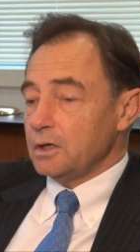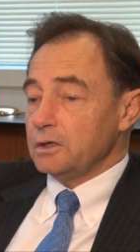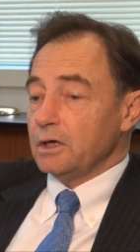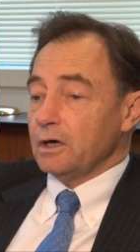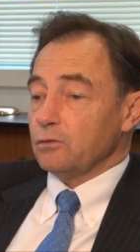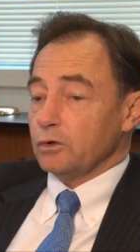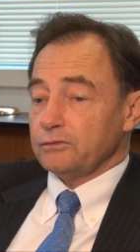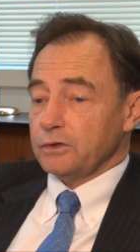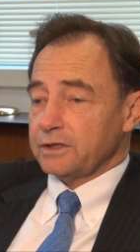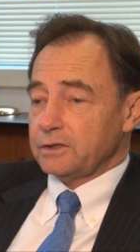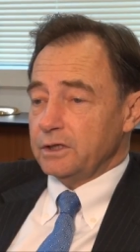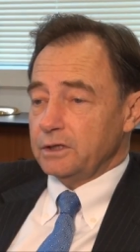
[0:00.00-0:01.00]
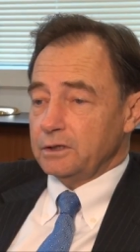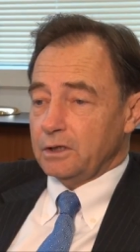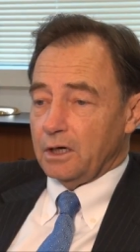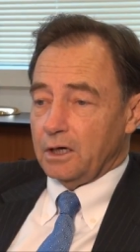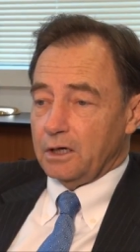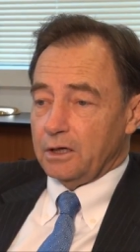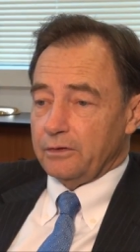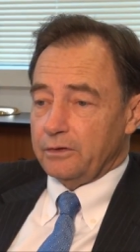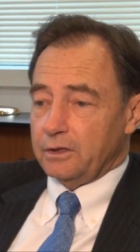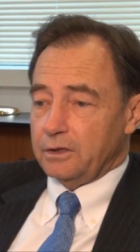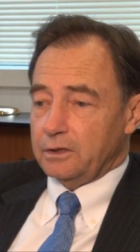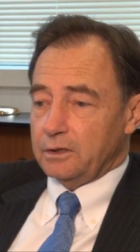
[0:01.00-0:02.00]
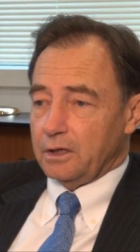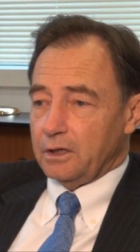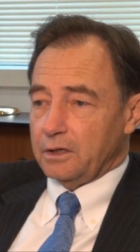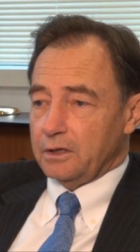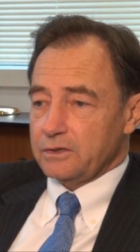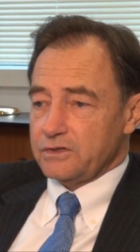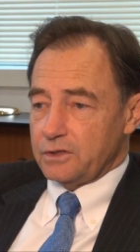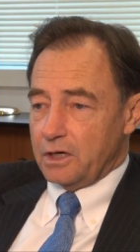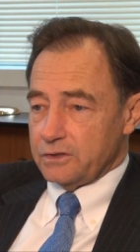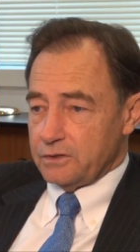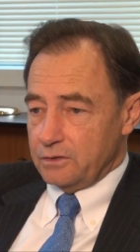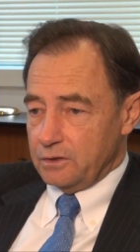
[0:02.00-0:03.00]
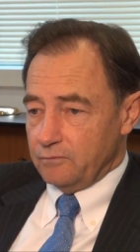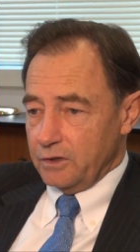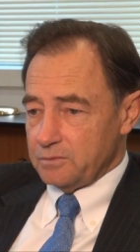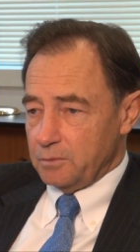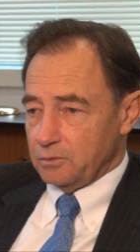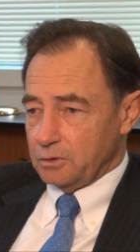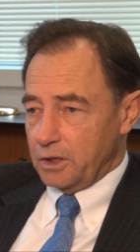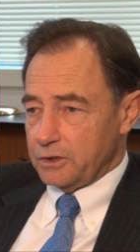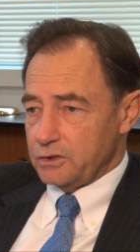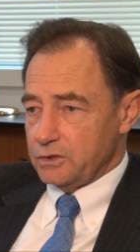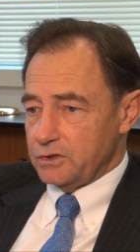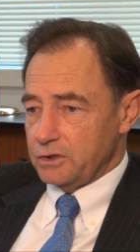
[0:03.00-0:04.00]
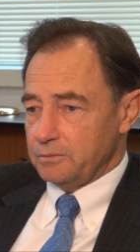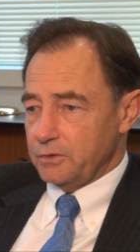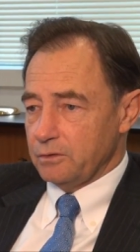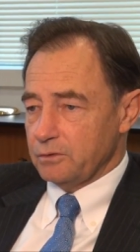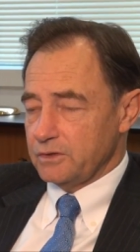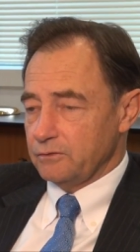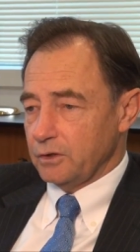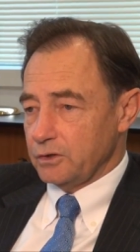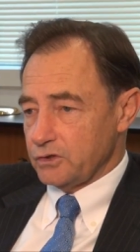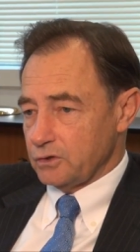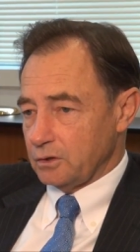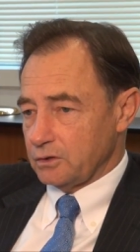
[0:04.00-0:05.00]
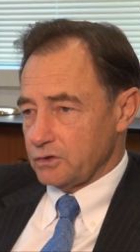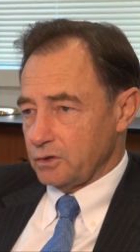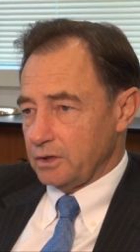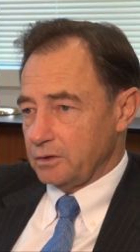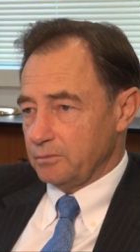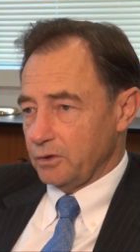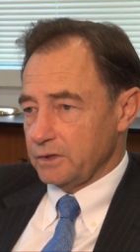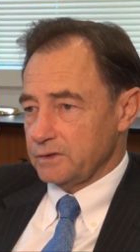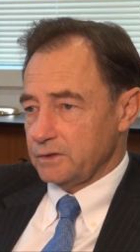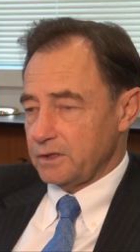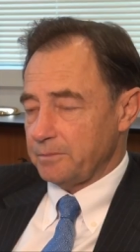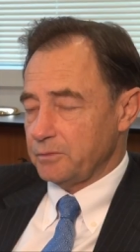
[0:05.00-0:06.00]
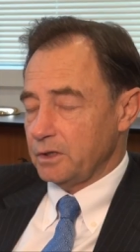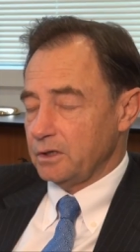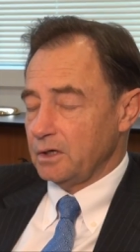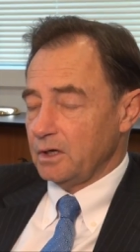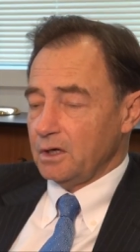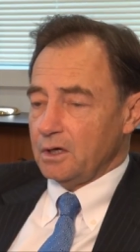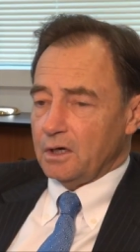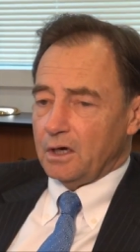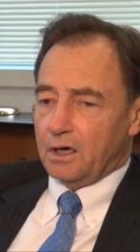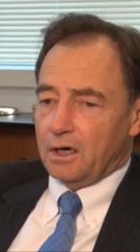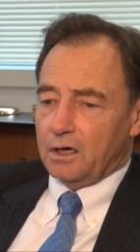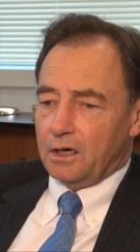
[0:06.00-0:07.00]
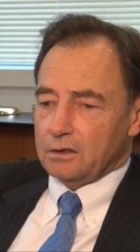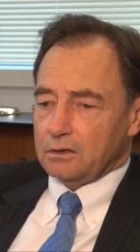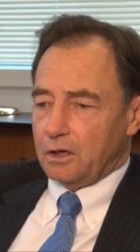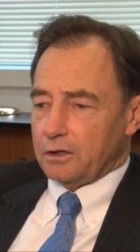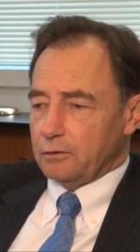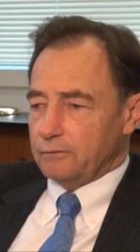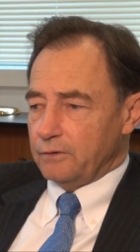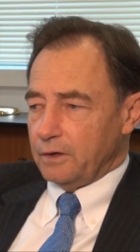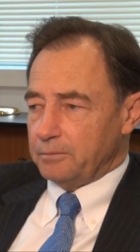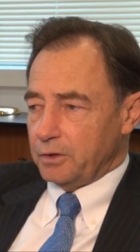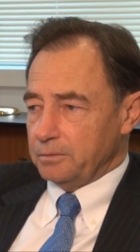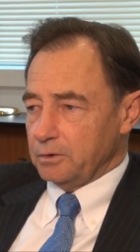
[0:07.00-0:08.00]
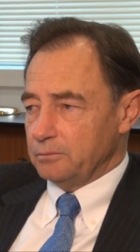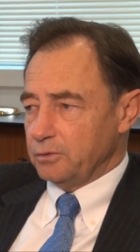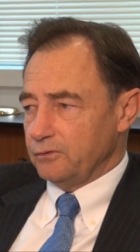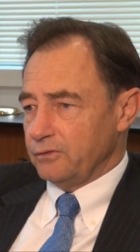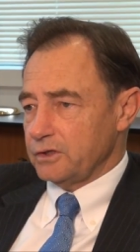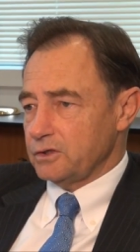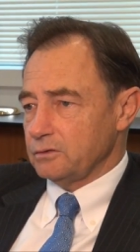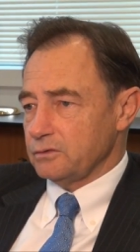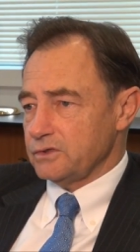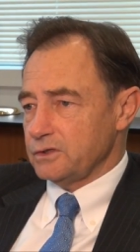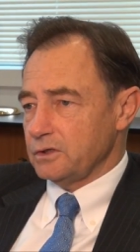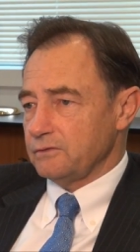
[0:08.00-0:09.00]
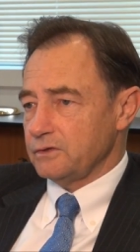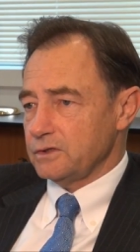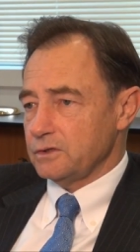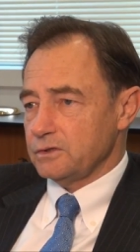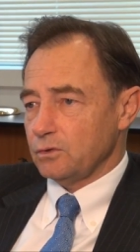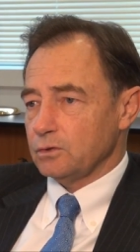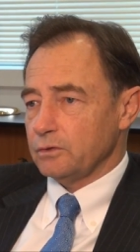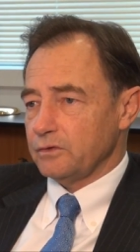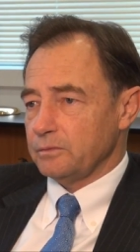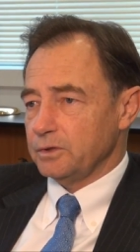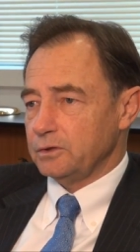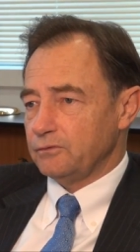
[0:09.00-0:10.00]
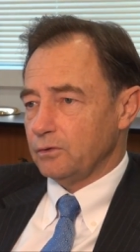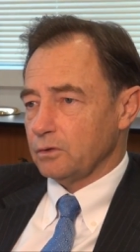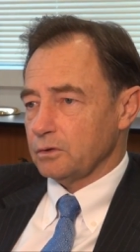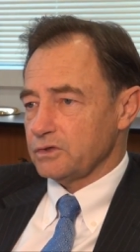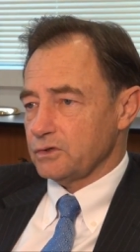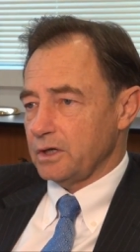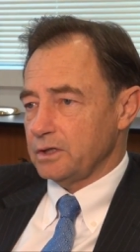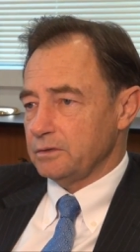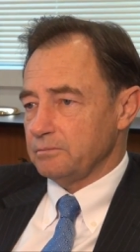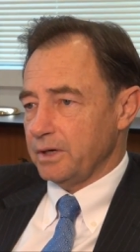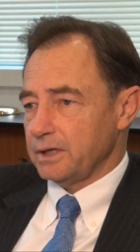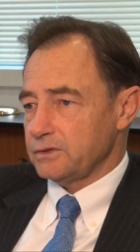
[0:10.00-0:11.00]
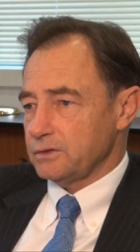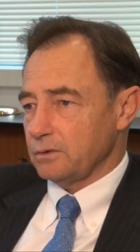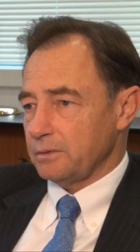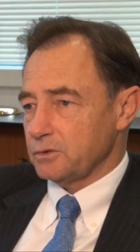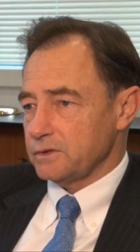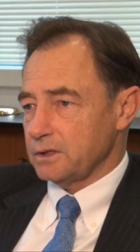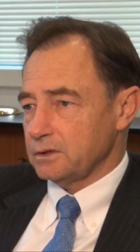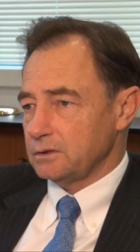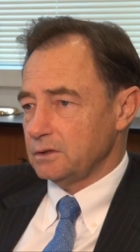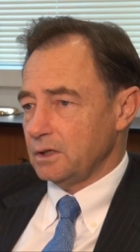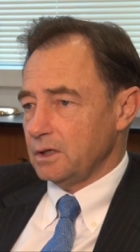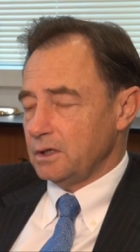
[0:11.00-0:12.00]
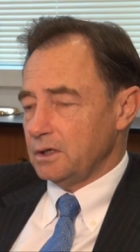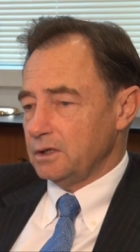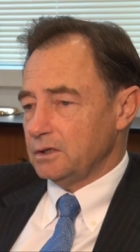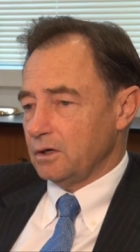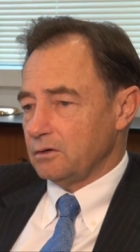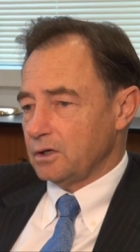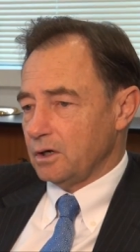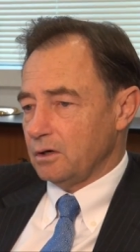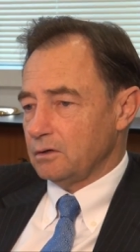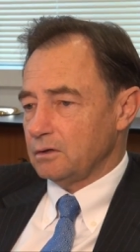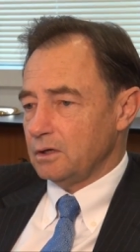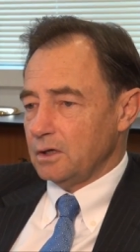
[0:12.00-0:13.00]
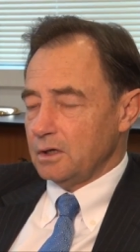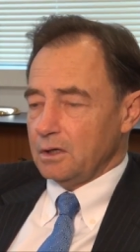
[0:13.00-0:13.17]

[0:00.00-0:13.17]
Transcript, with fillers: Yeah, reflecting uh, the uh, size of the investment relationship, there is a very strong Australian presence up there. Uh, a lot of uh, people in professional services, all of the big four Australian banks are represented in Hong Kong.